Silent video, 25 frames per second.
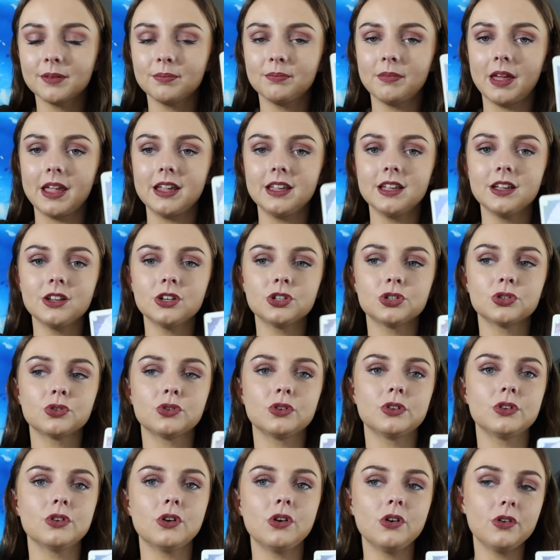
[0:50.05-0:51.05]
Making
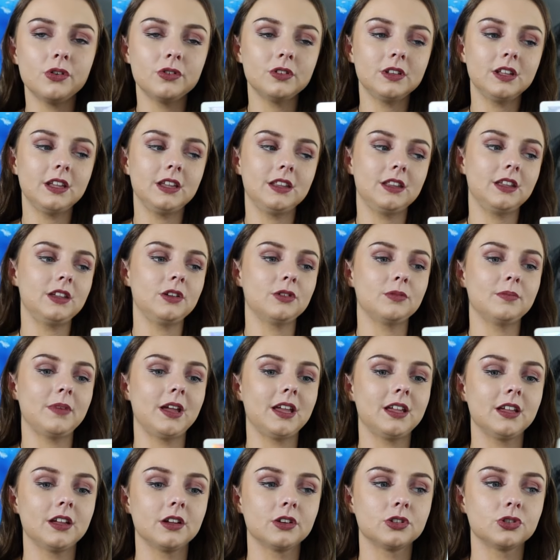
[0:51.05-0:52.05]
sure not only that you're
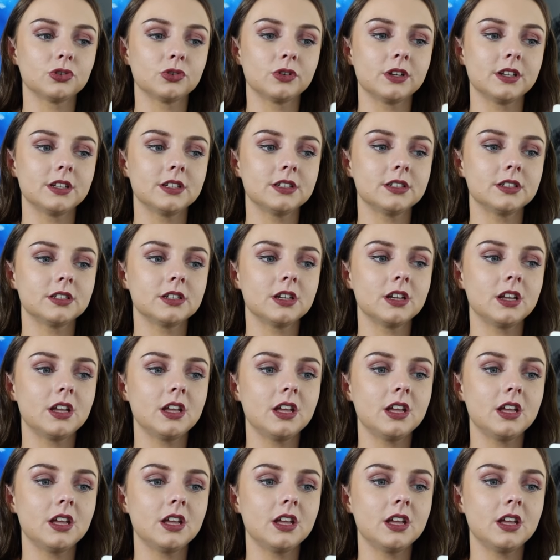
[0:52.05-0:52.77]
making a choice,